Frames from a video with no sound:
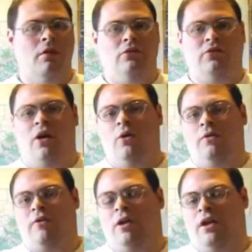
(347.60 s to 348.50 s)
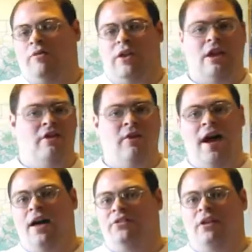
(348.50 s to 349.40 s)
So if if any of you
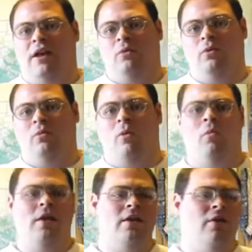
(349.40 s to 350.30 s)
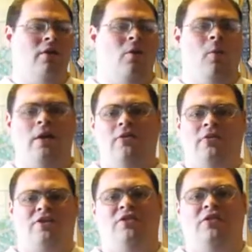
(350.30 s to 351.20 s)
guys are like wondering, well, when when is
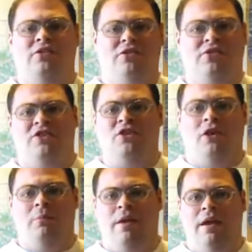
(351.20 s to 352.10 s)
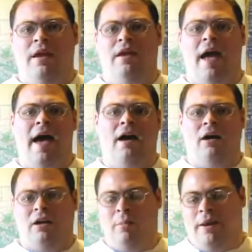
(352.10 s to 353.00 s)
such and such and such going to be uh,
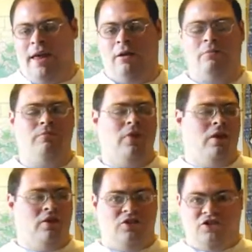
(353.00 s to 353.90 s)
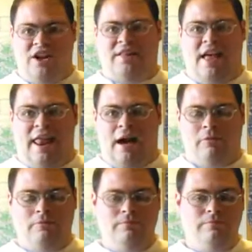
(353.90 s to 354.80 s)
uh, coming out, check that
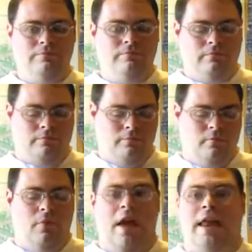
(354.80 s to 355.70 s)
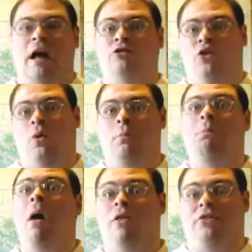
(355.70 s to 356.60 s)
out and I'll do it
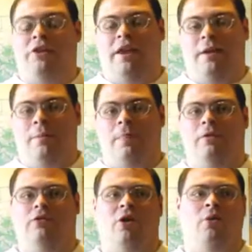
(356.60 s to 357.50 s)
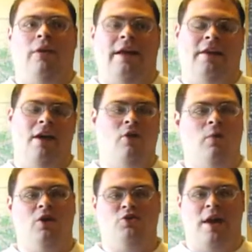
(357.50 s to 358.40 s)
monthly. So, like in other
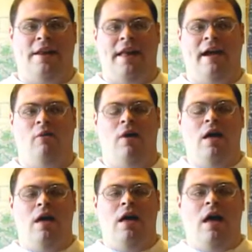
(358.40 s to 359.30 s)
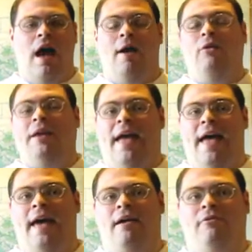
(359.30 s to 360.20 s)
words, right now, I only
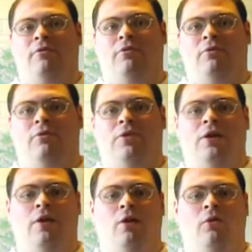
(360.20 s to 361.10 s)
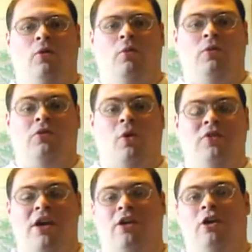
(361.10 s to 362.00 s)
have you know the, the
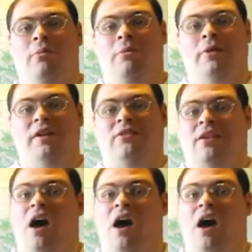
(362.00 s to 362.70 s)
toys that are going to be released